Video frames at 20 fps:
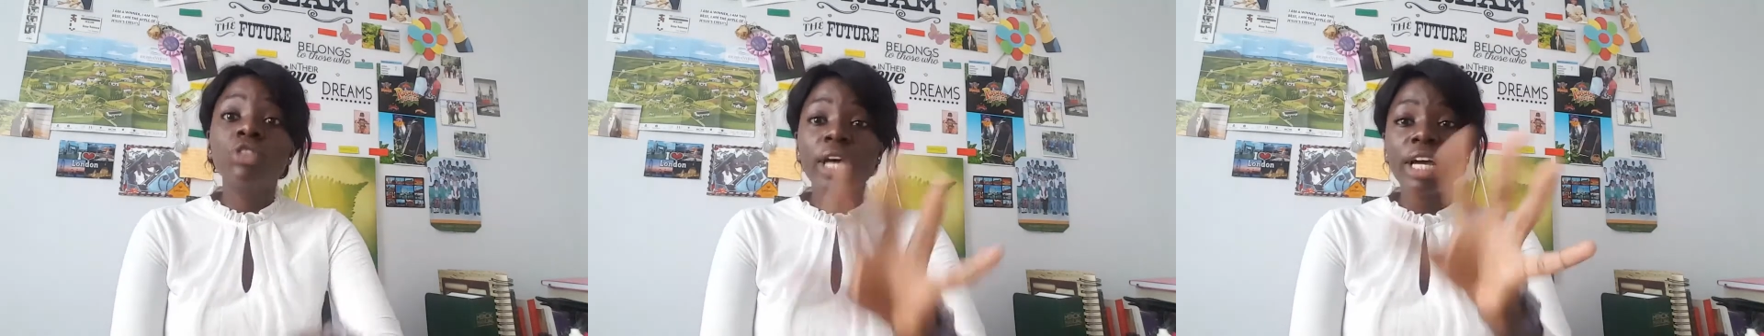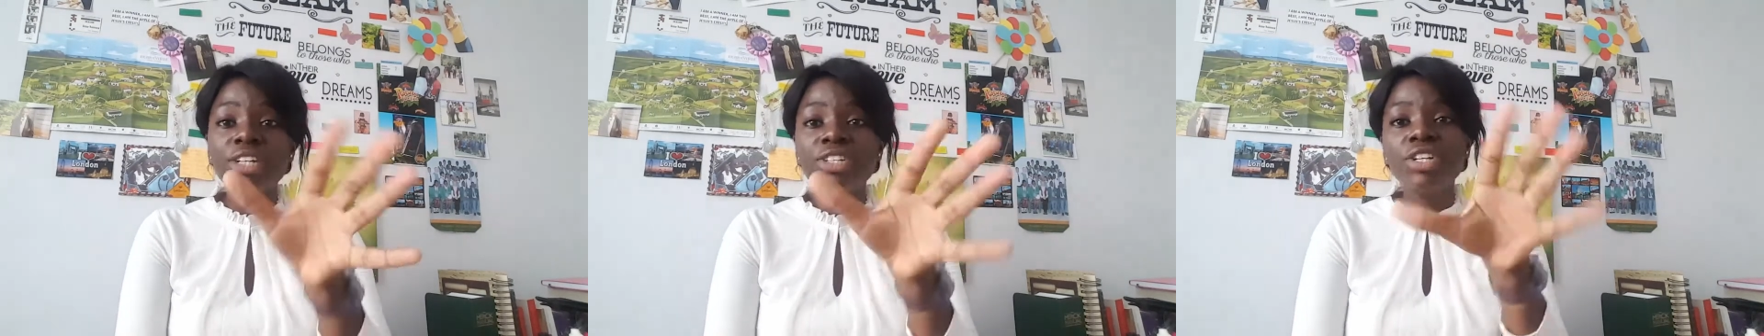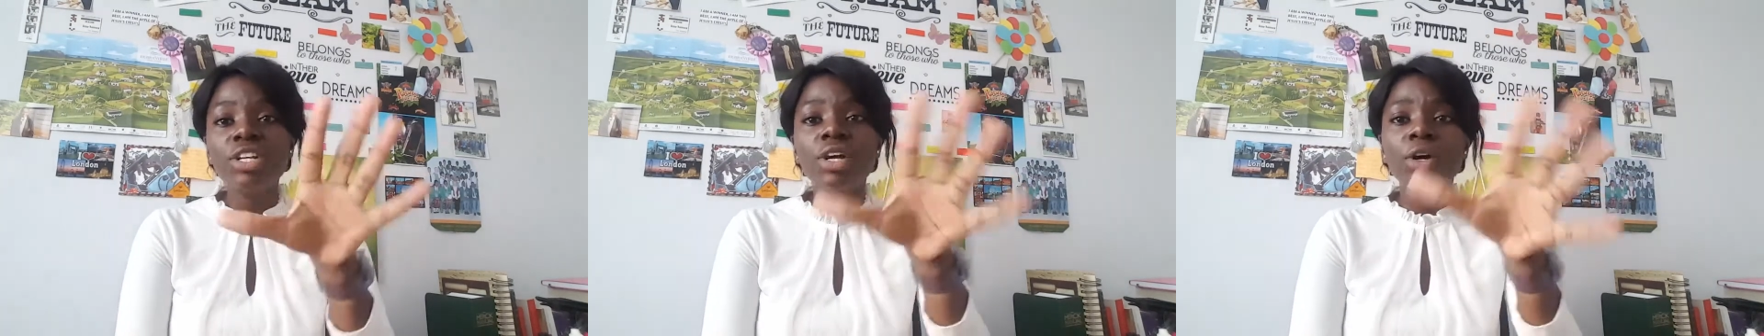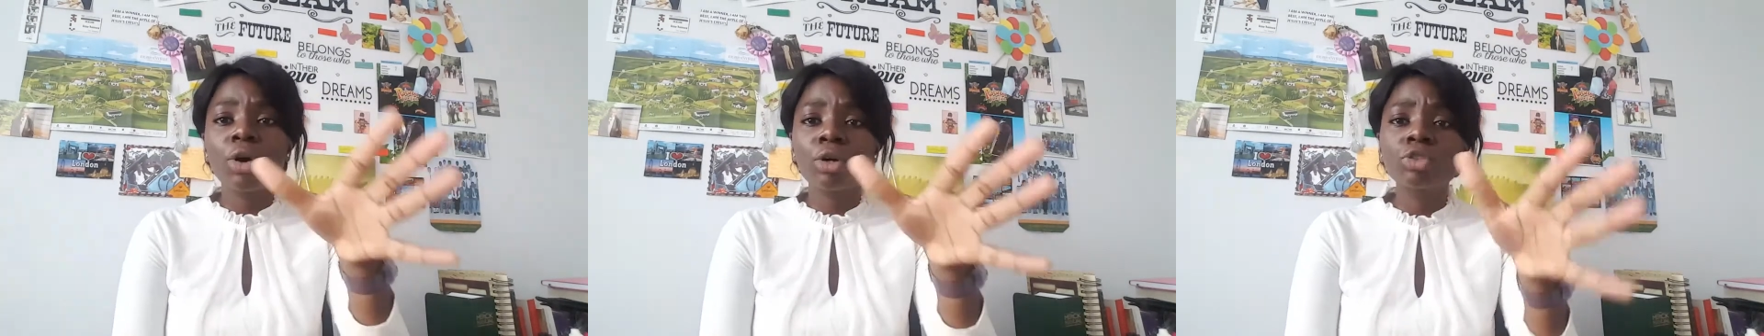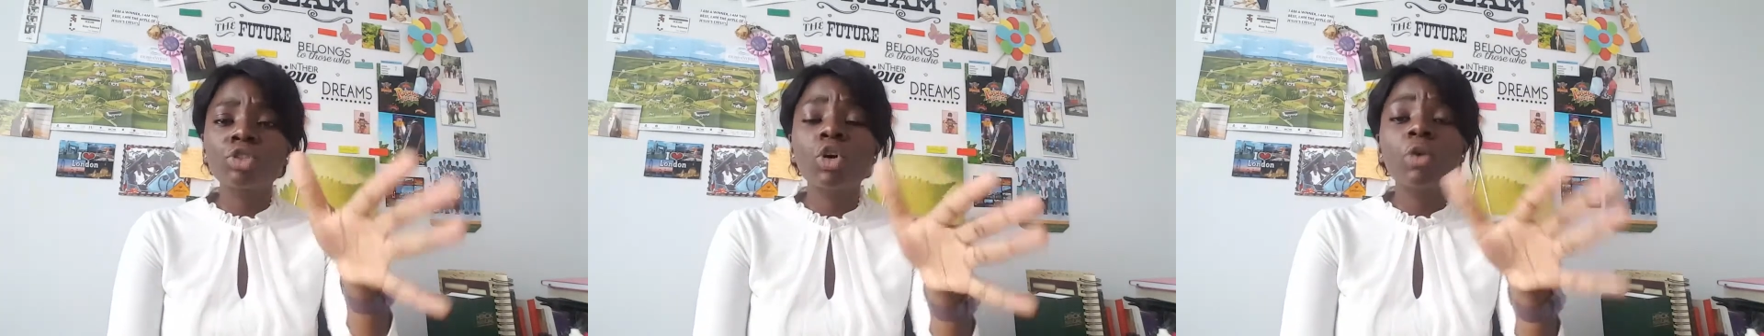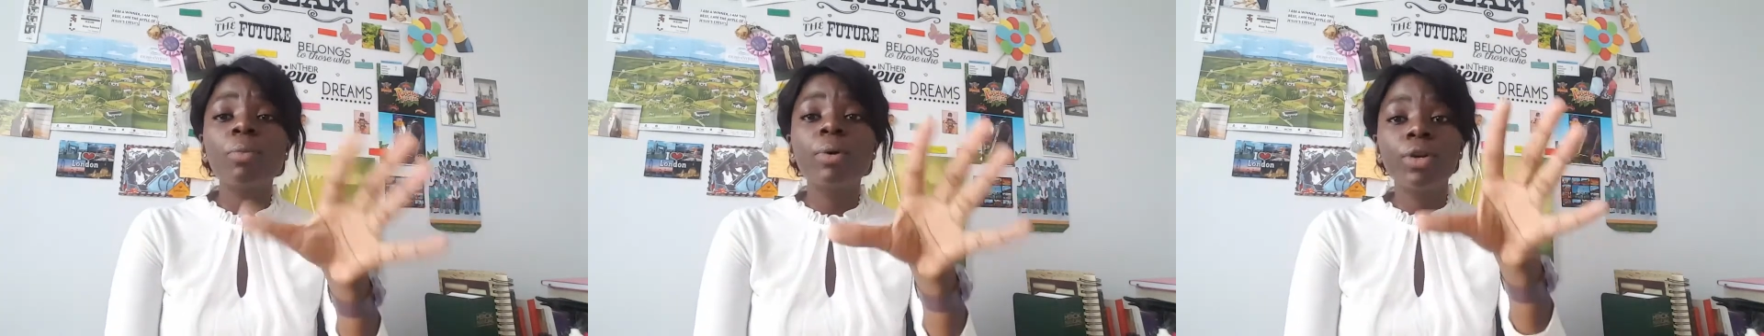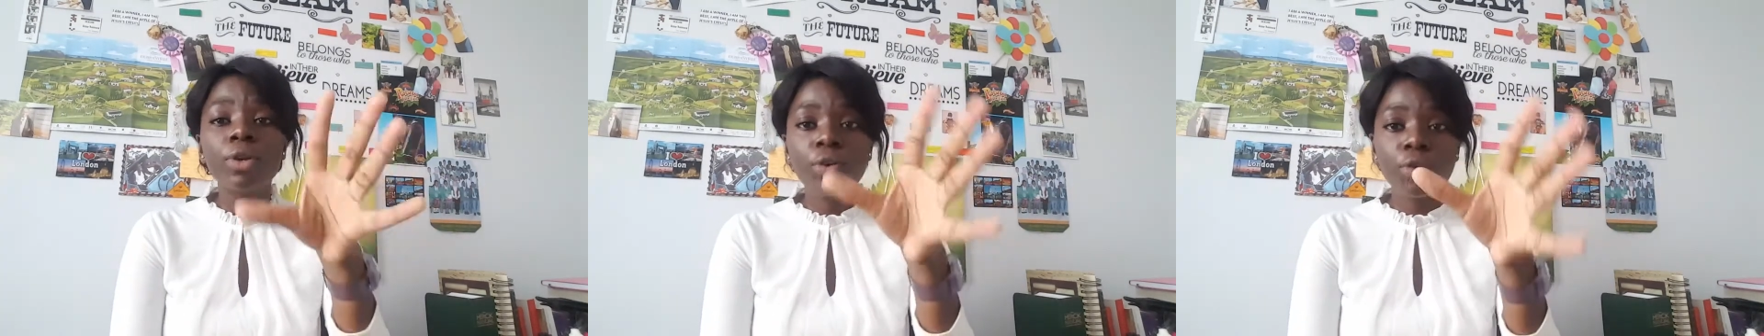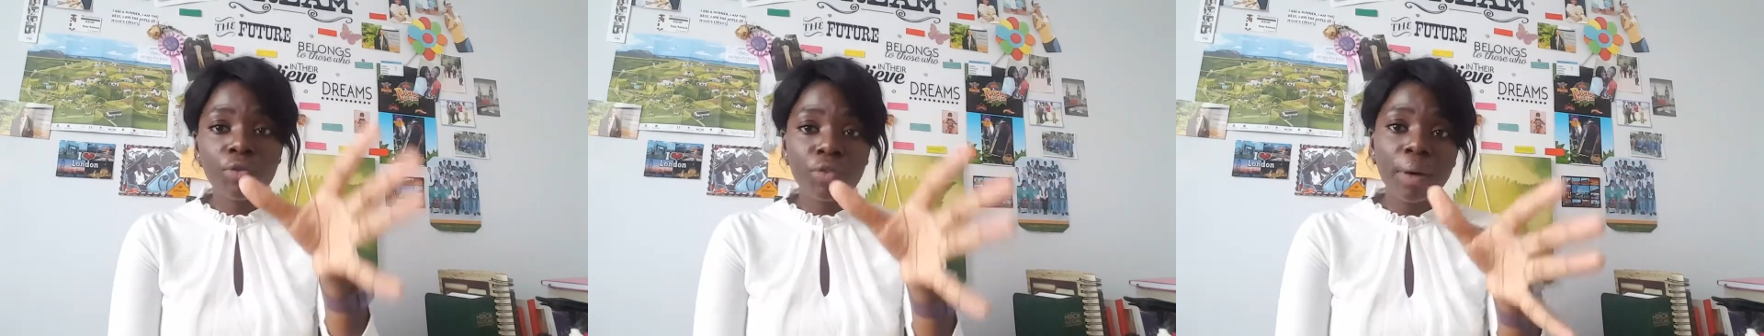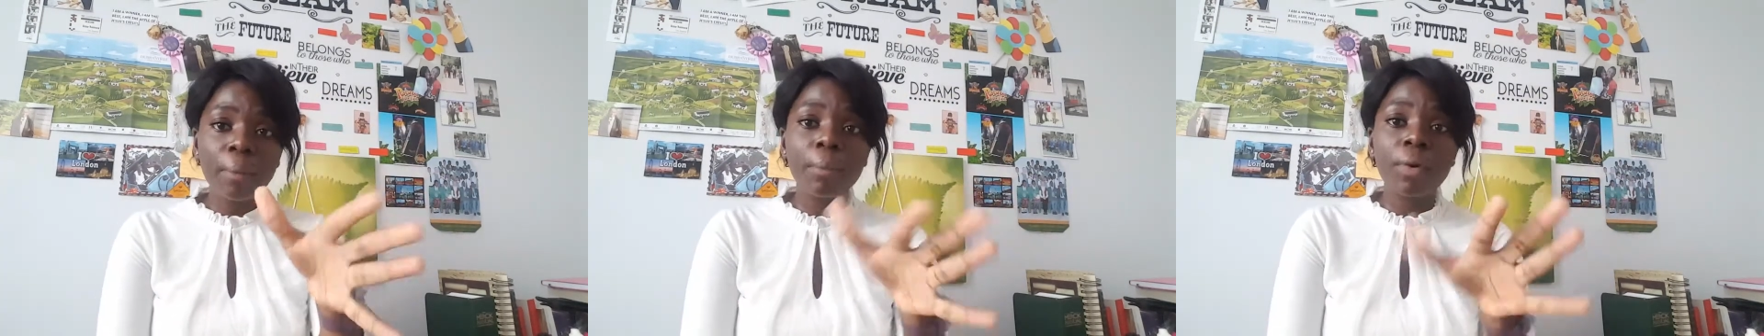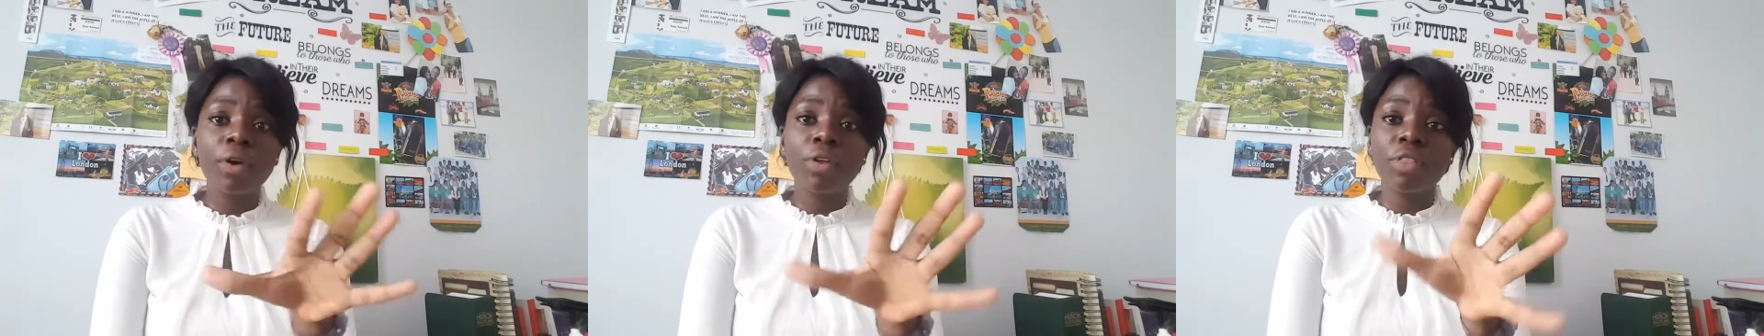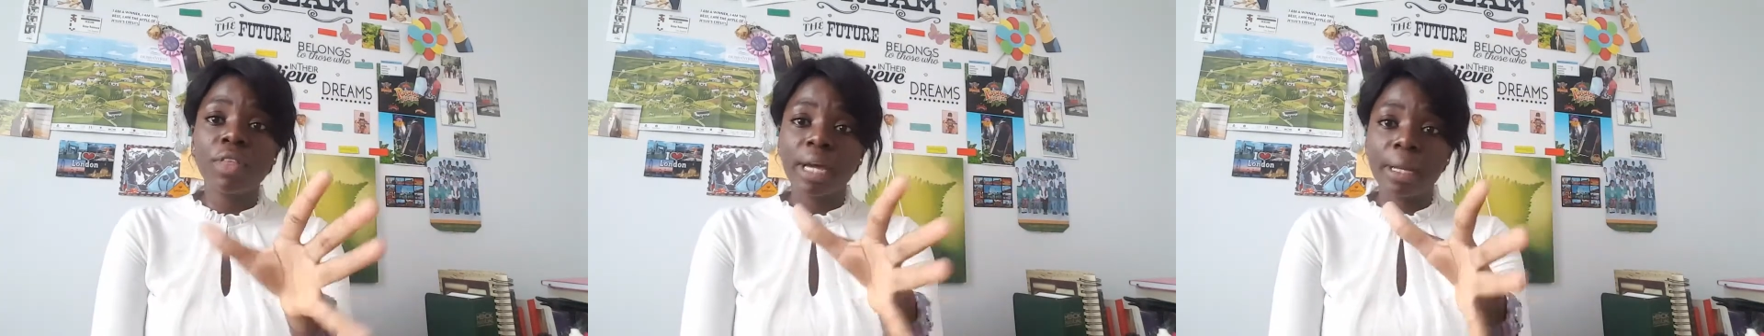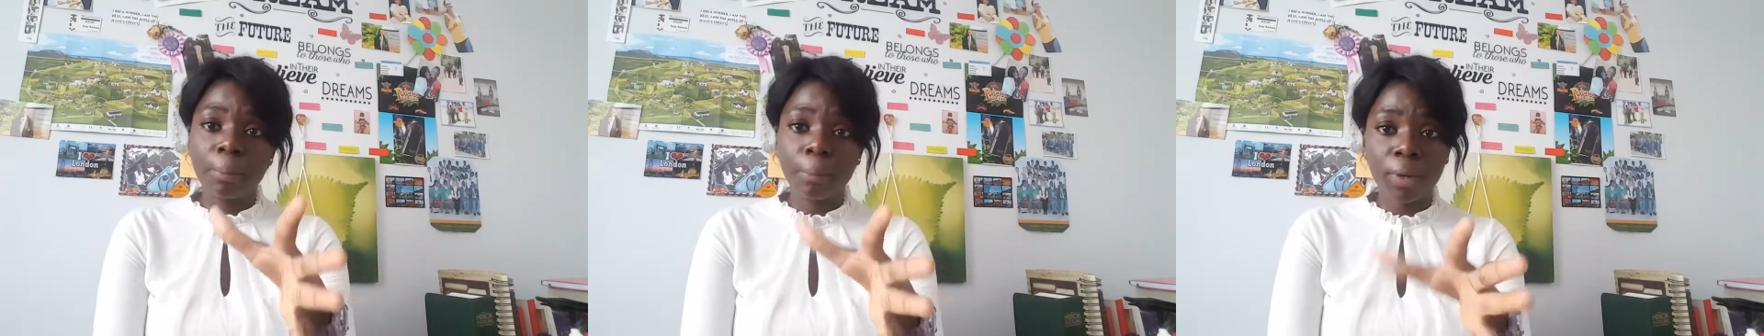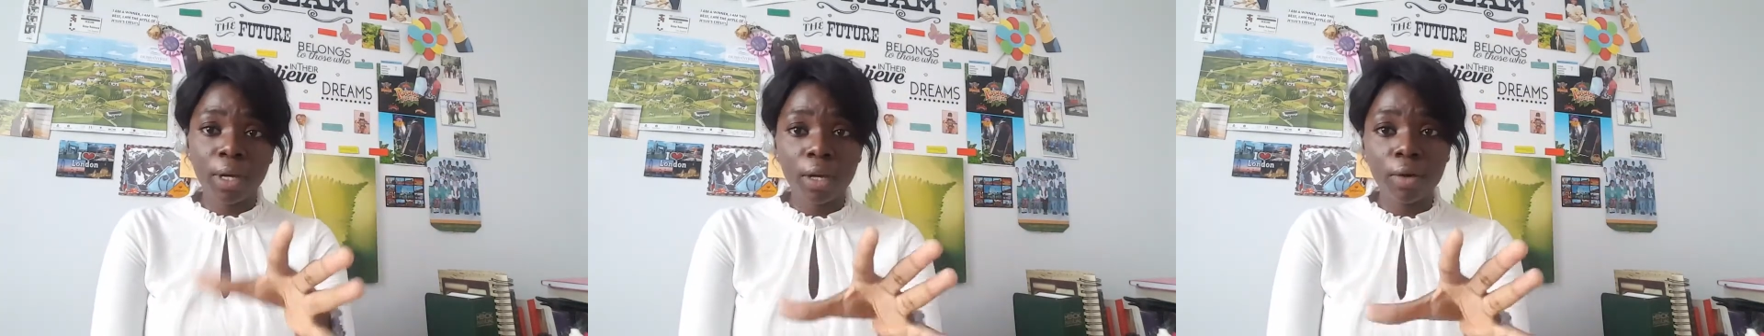actually October, November,
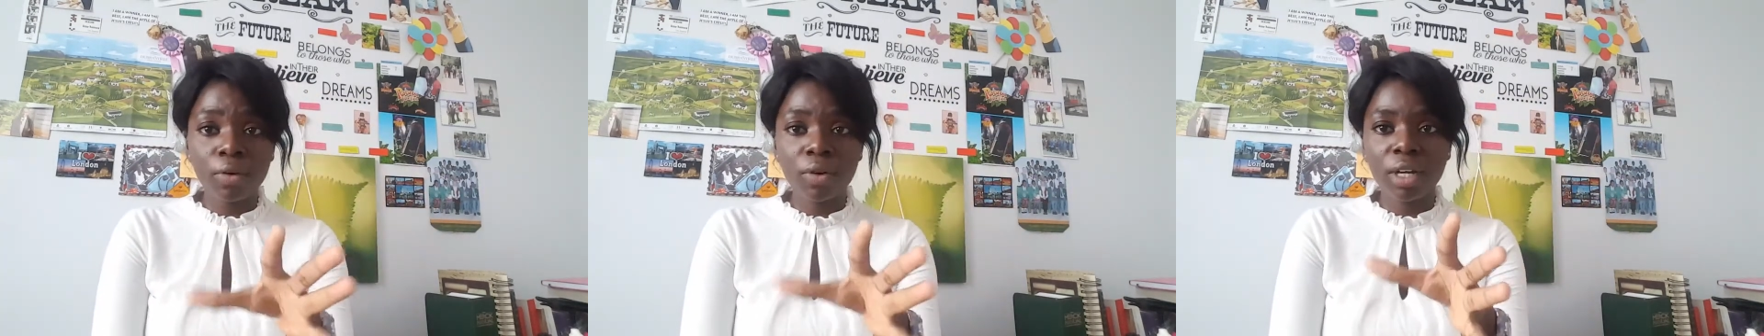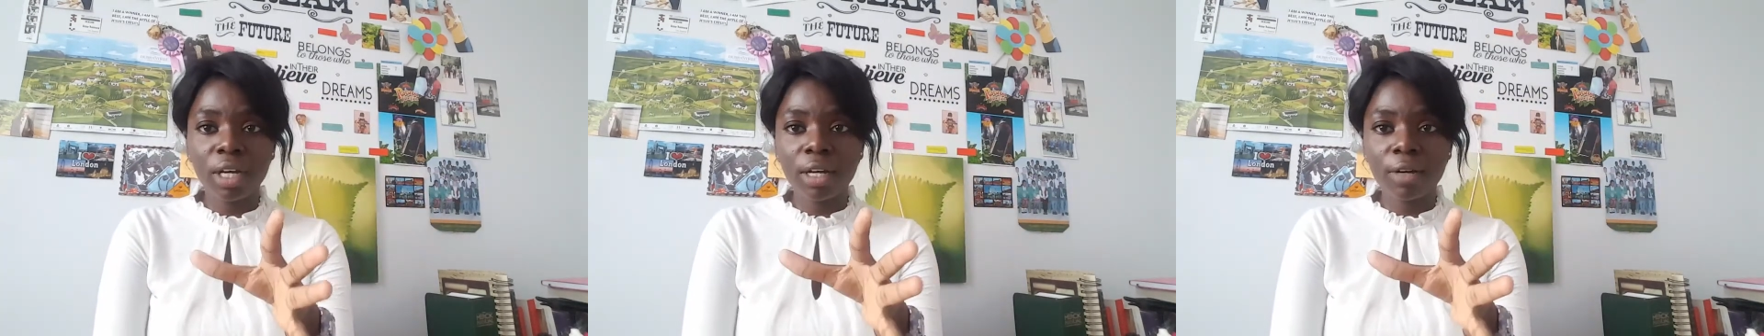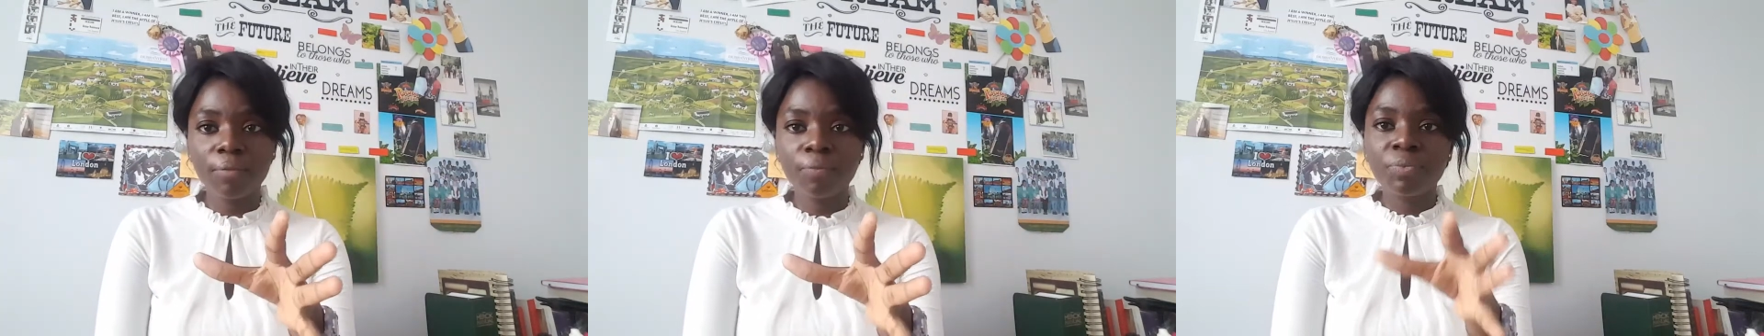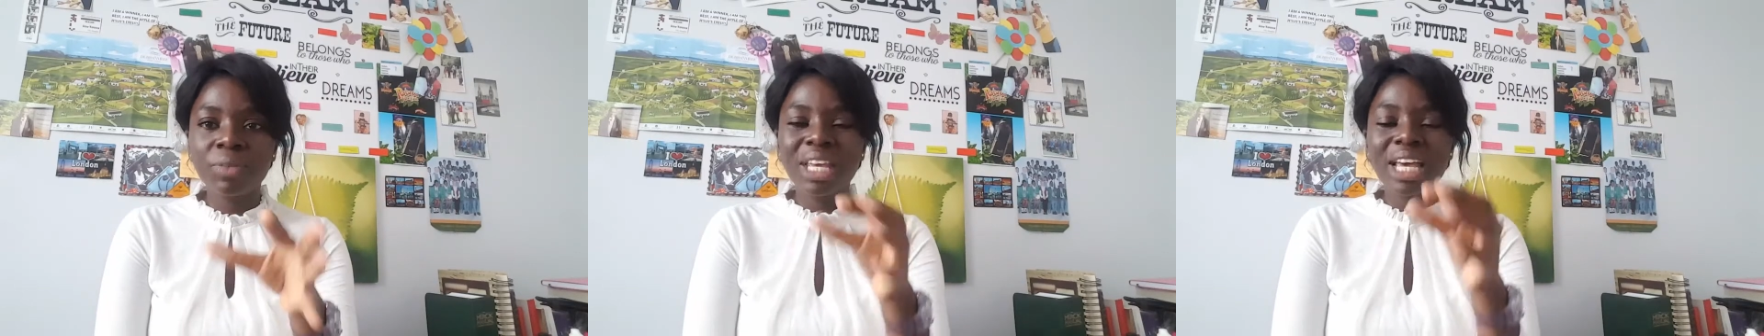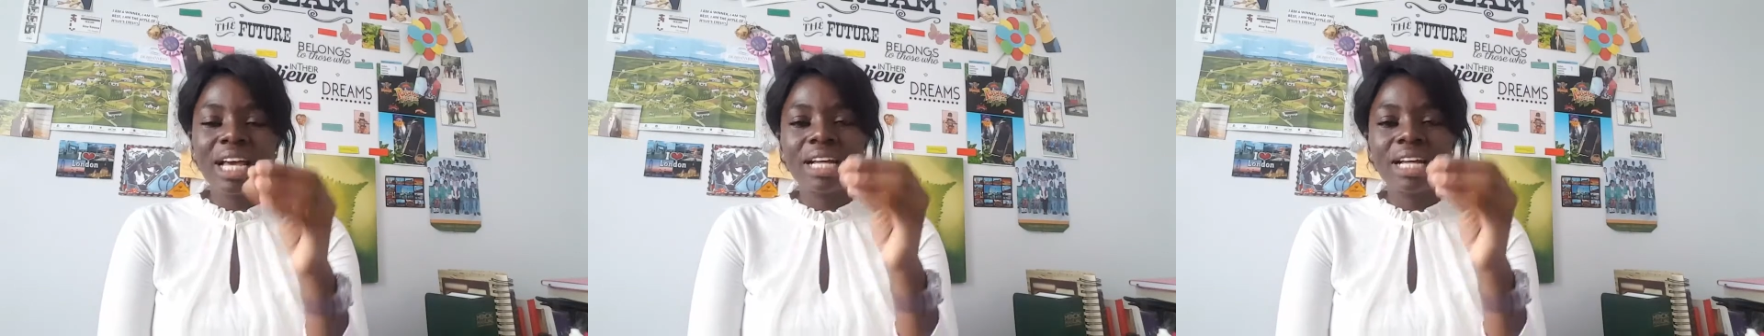that period.